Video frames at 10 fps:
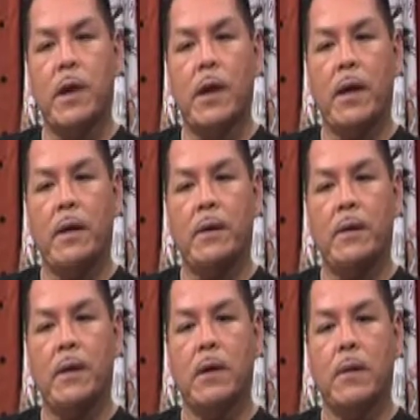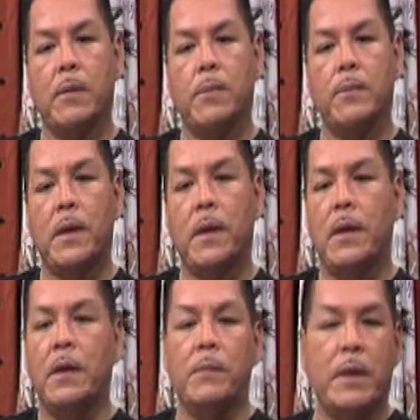And um,
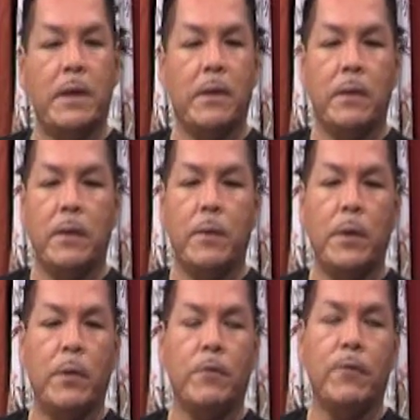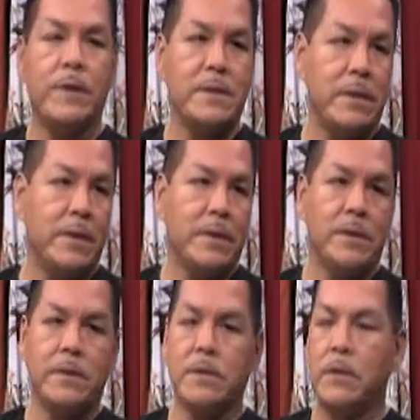immediately we were in Fred Segal's,